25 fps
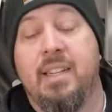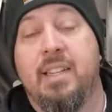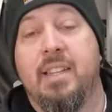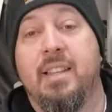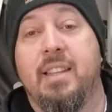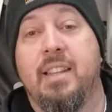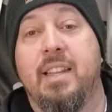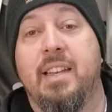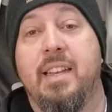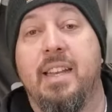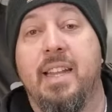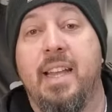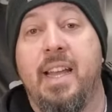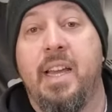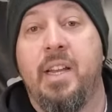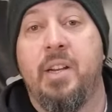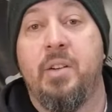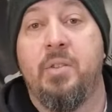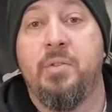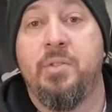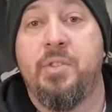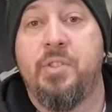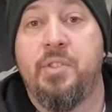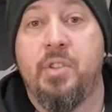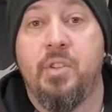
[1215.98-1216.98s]
the
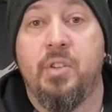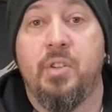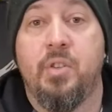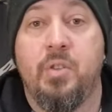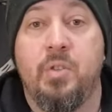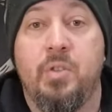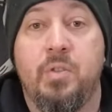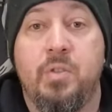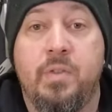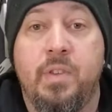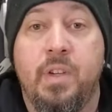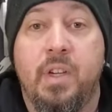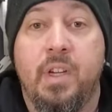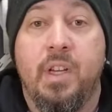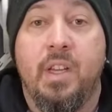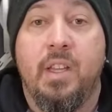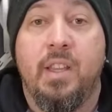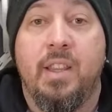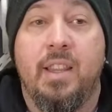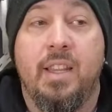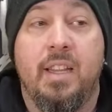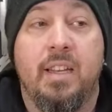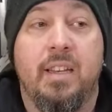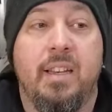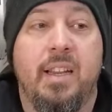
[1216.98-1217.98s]
nano stove,
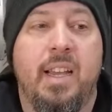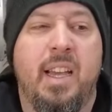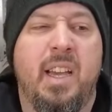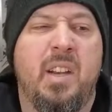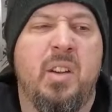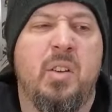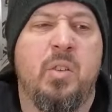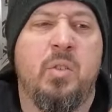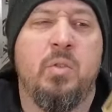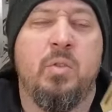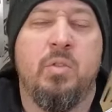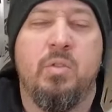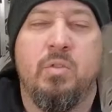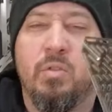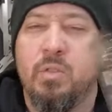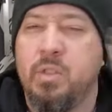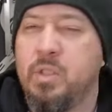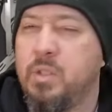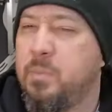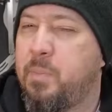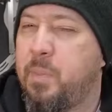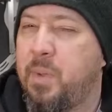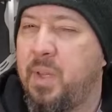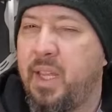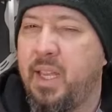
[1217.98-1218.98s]
the nano grill
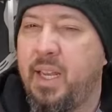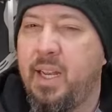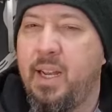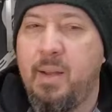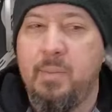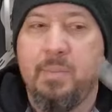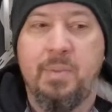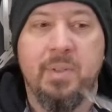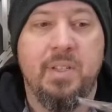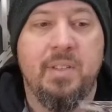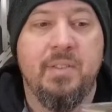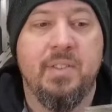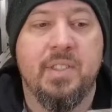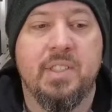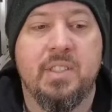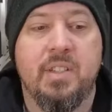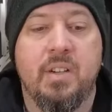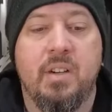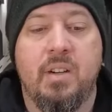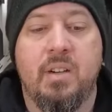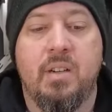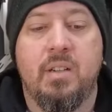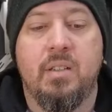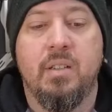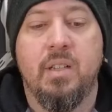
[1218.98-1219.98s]
plate, I believe it's
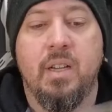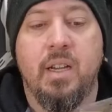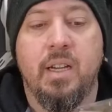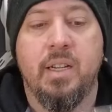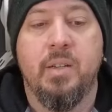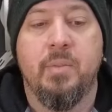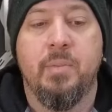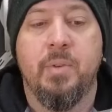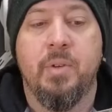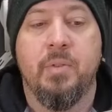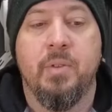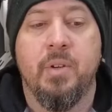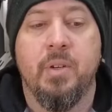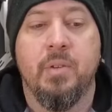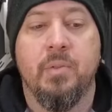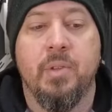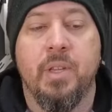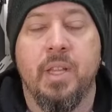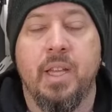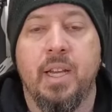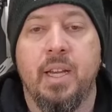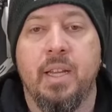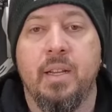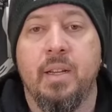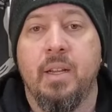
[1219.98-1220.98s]
called. I could be wrong with
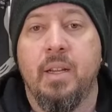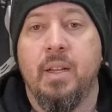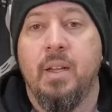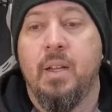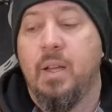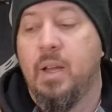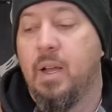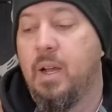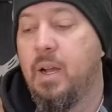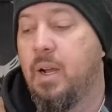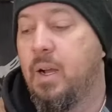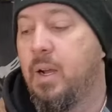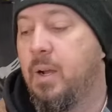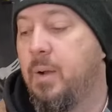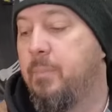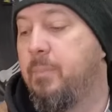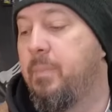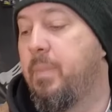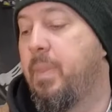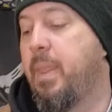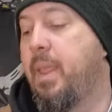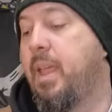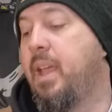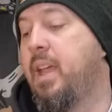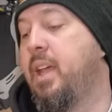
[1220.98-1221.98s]
that.
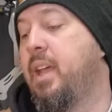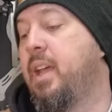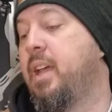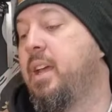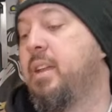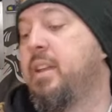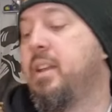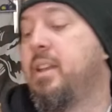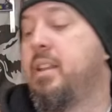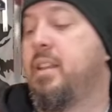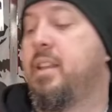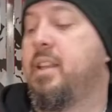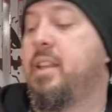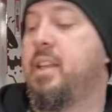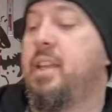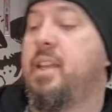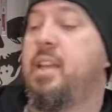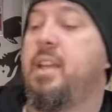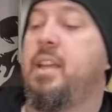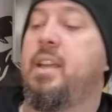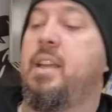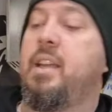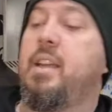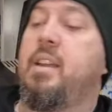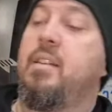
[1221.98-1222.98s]
And
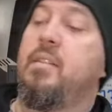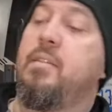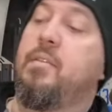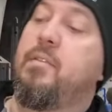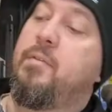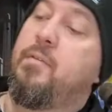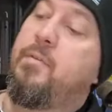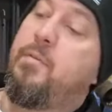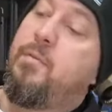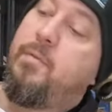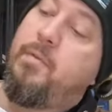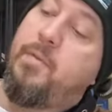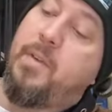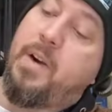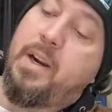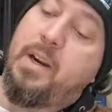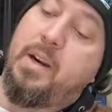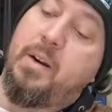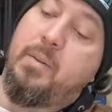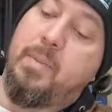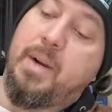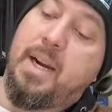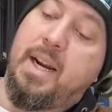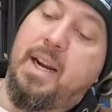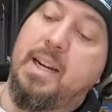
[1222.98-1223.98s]
the
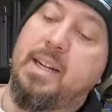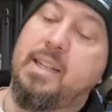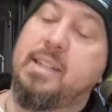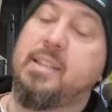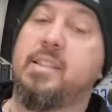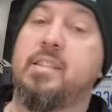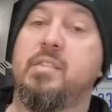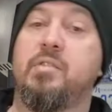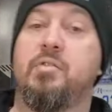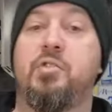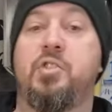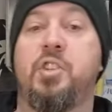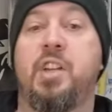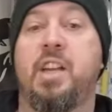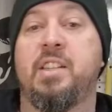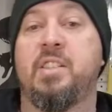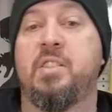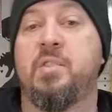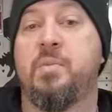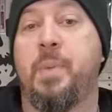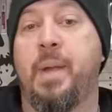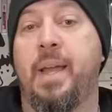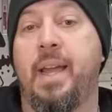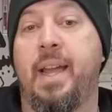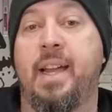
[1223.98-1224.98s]
Firebox
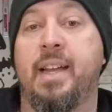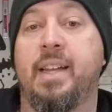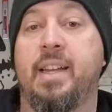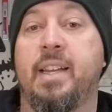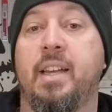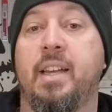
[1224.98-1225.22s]
chest pack.